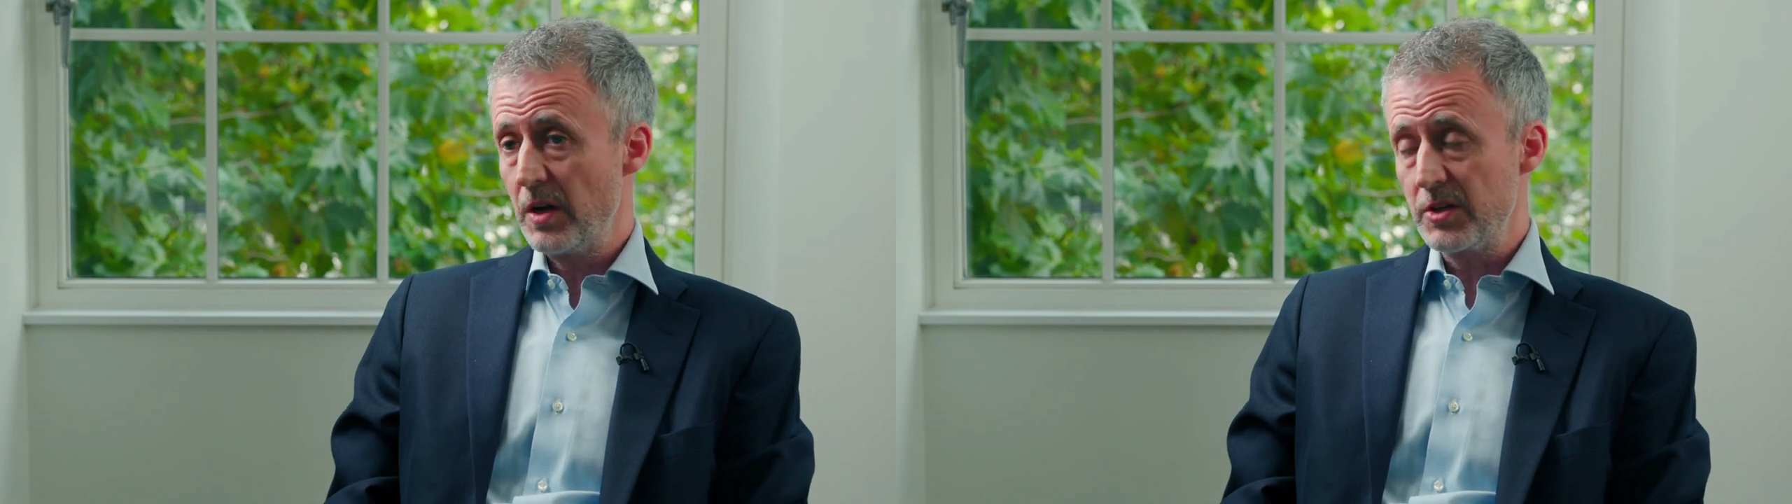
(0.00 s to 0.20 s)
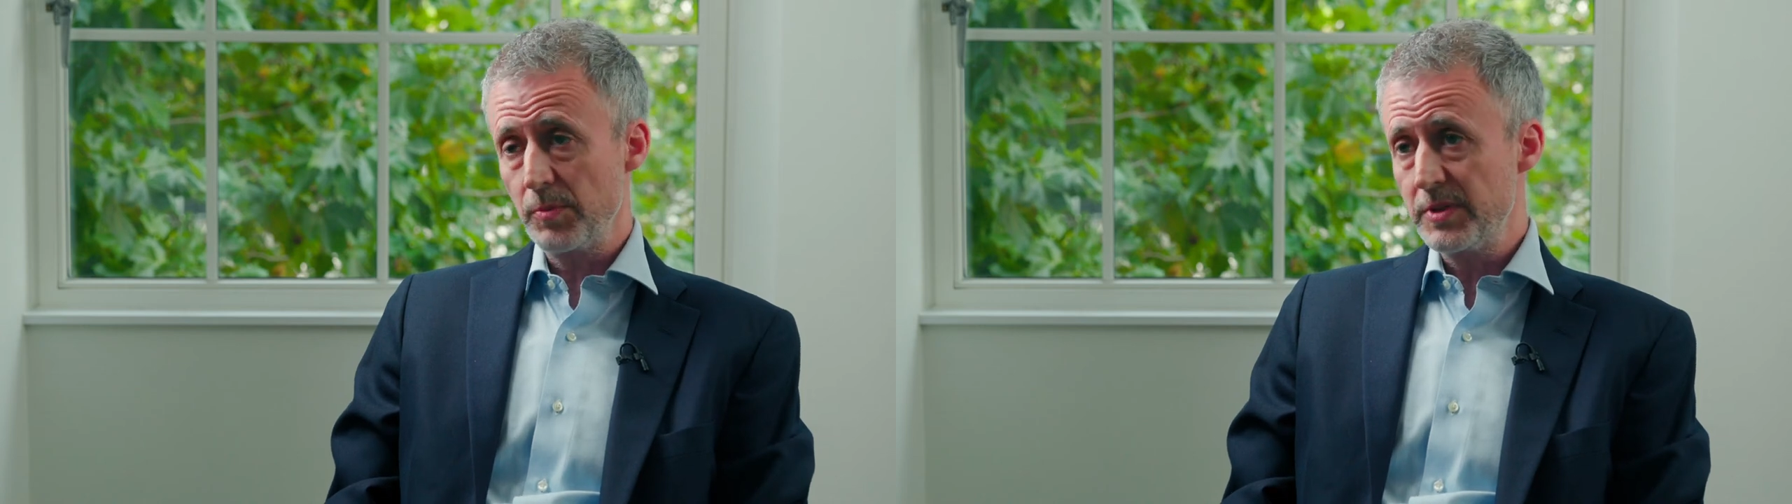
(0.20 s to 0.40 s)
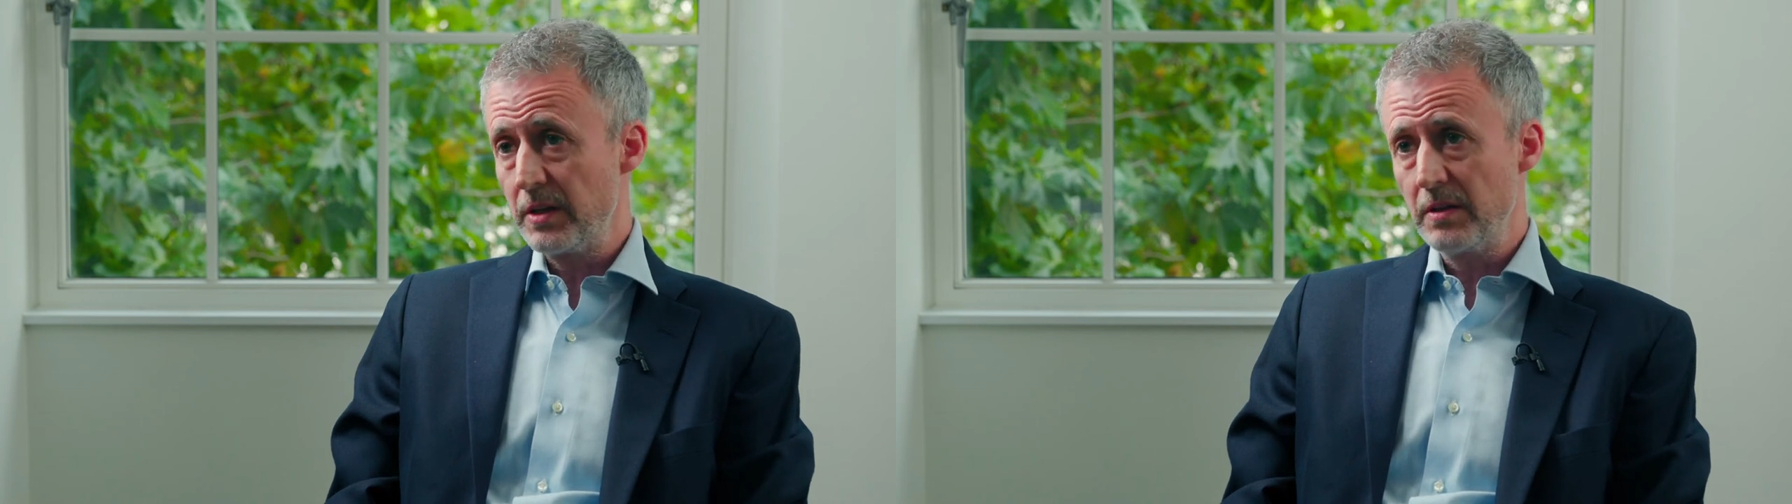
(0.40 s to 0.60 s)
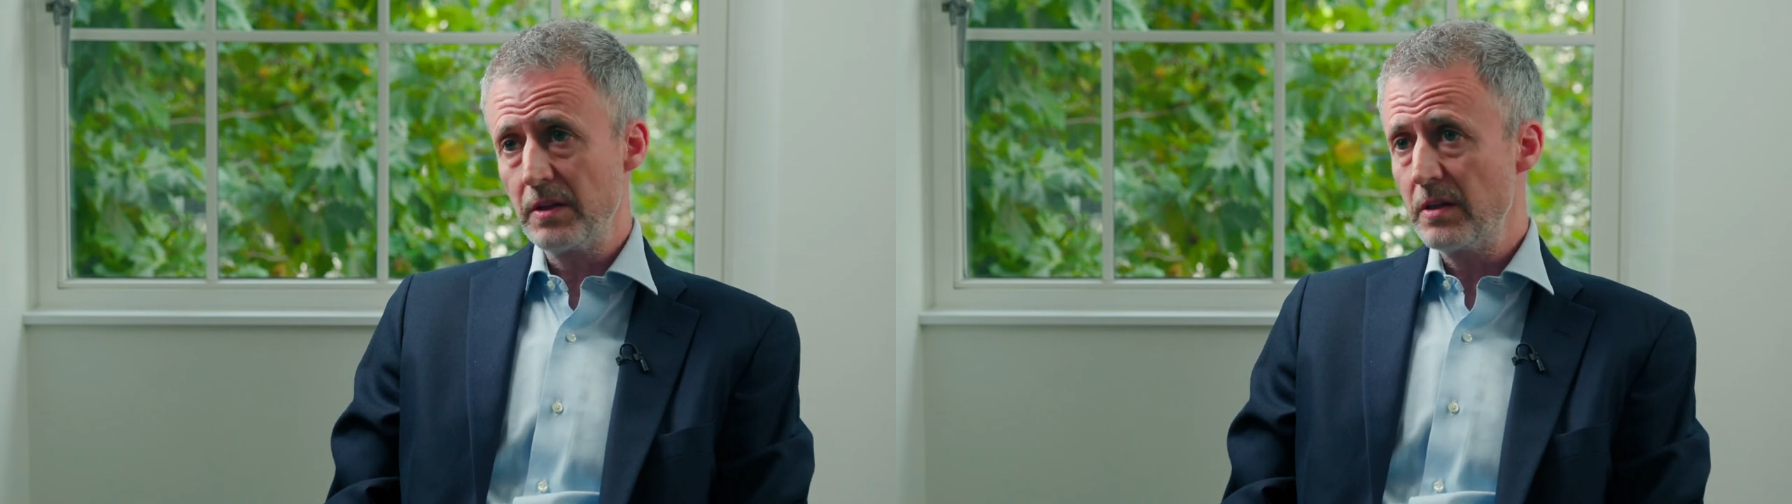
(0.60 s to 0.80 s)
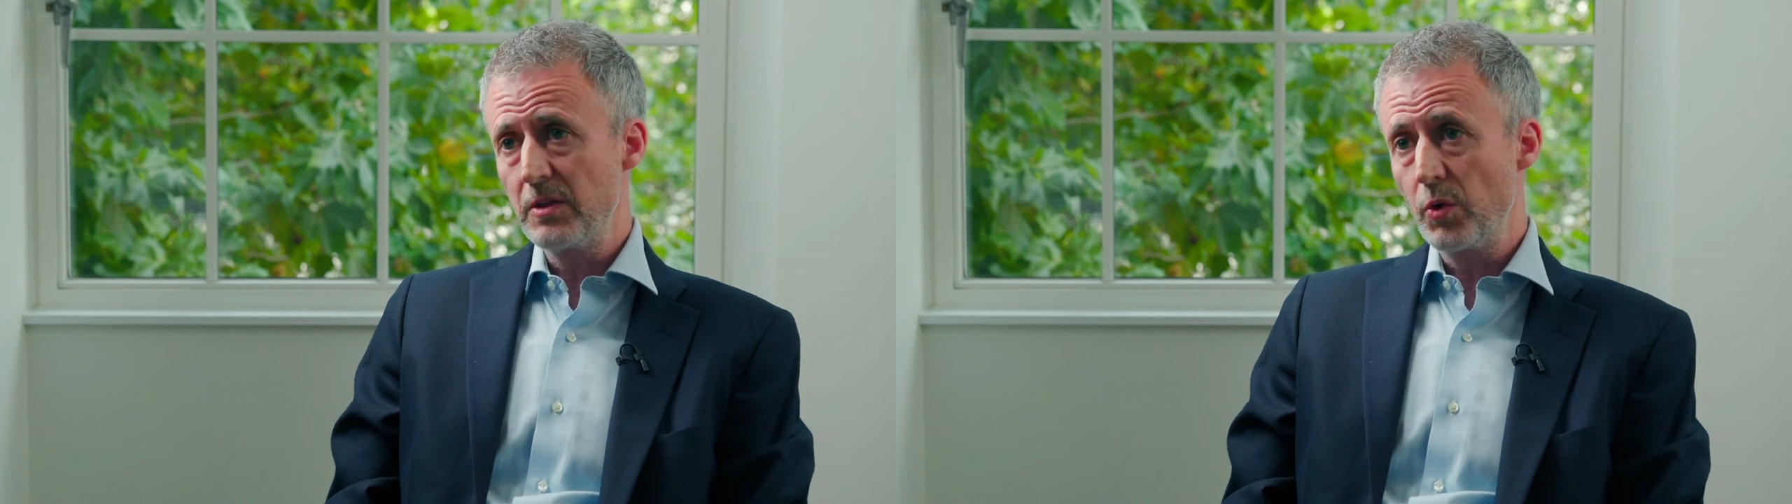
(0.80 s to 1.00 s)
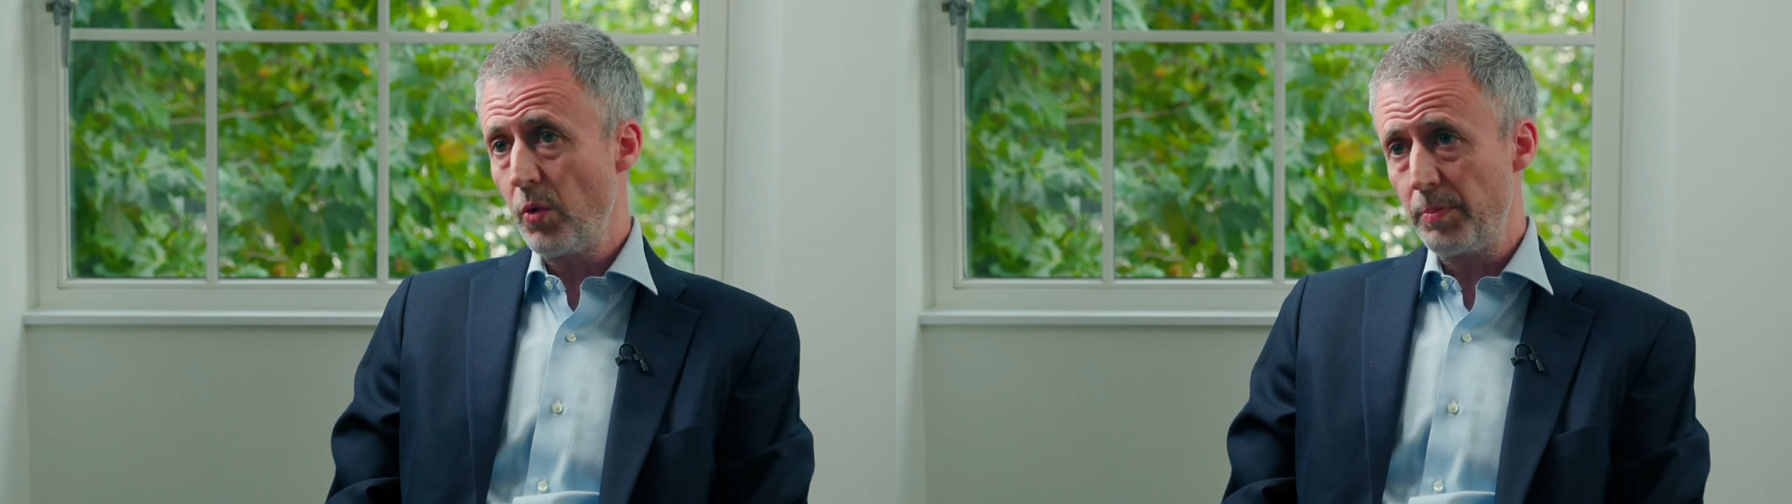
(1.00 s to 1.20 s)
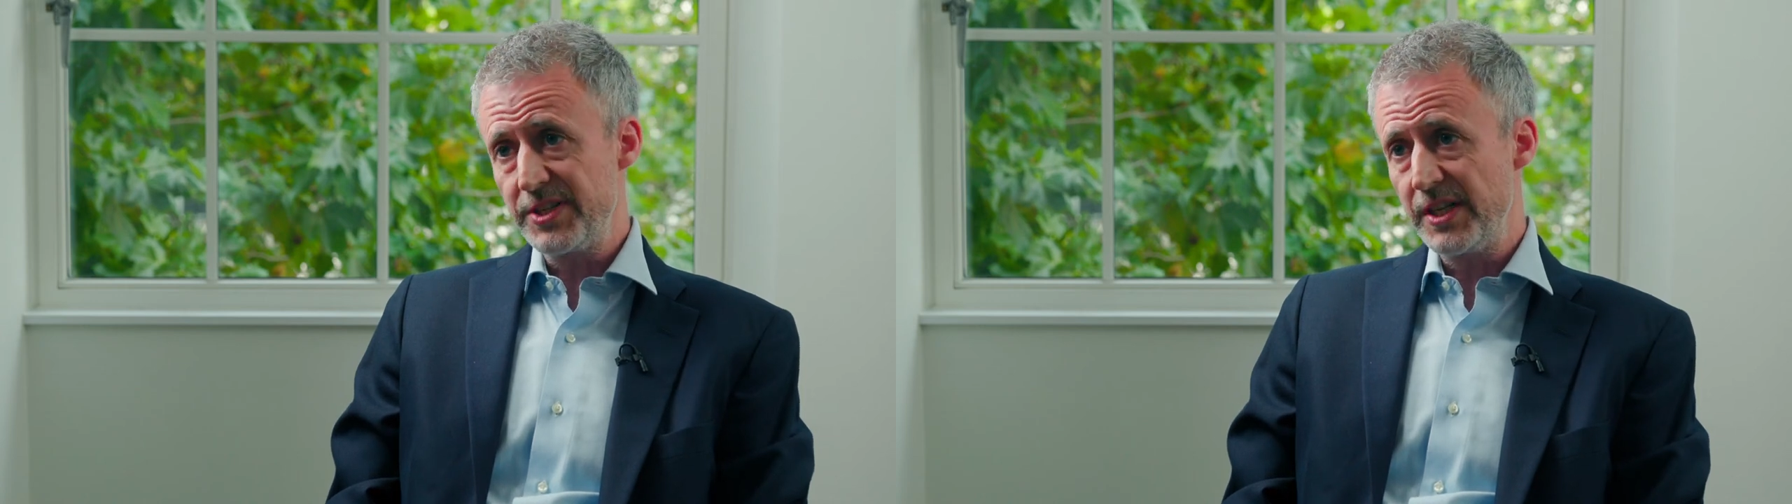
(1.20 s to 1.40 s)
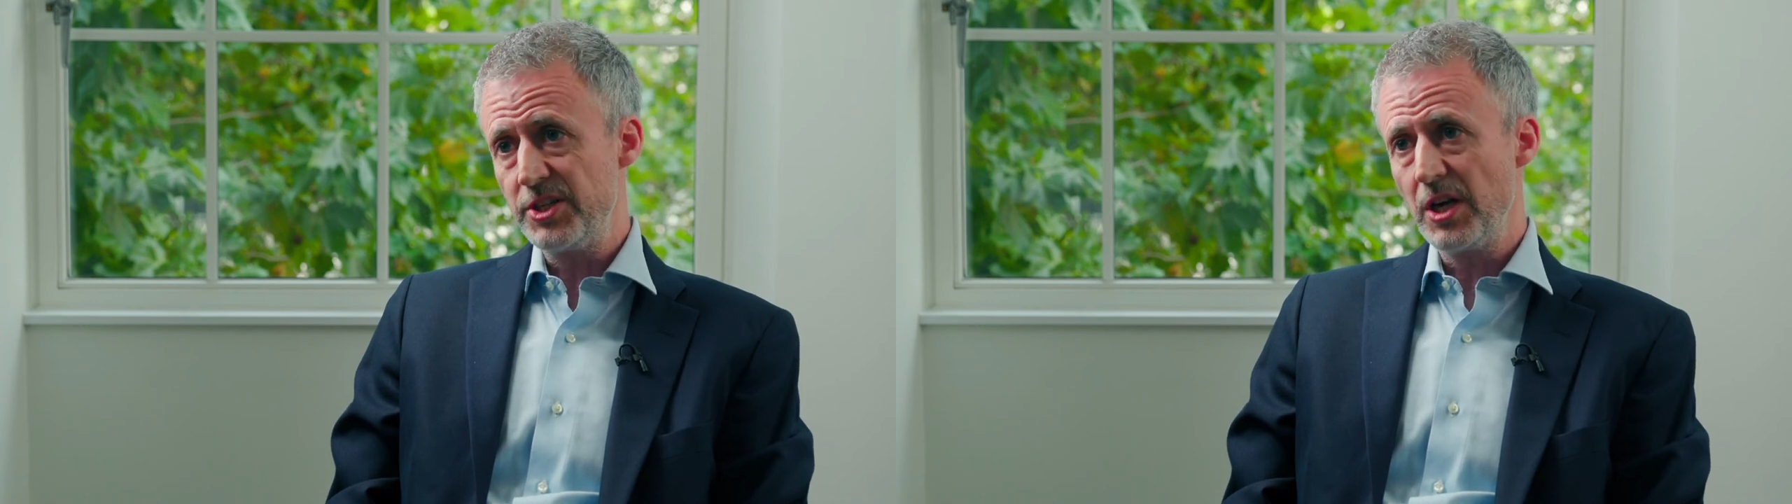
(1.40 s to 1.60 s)
adopting the court
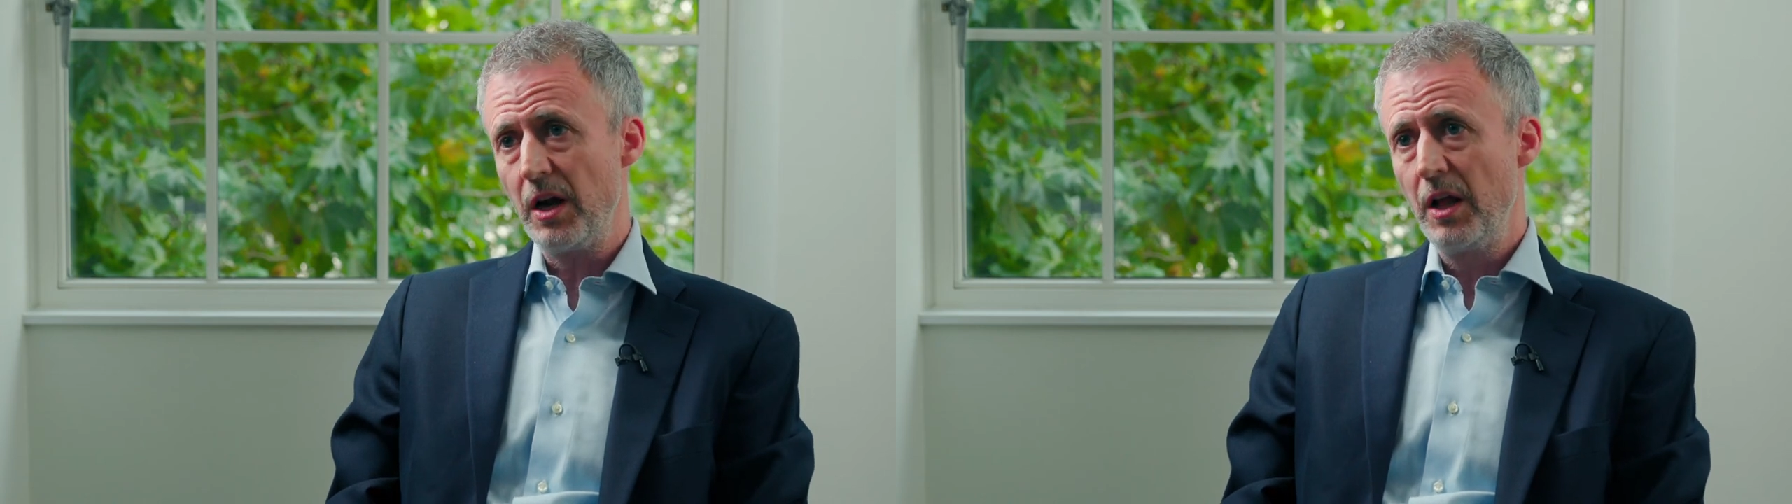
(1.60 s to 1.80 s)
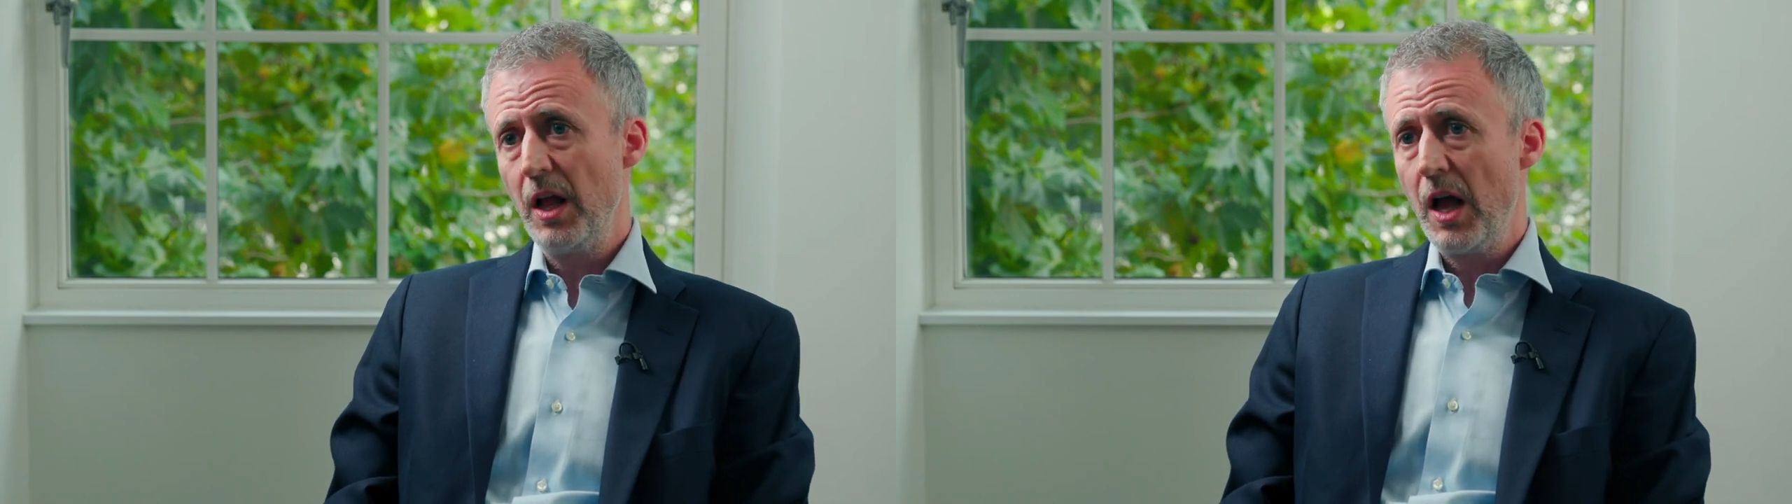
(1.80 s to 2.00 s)
procedure.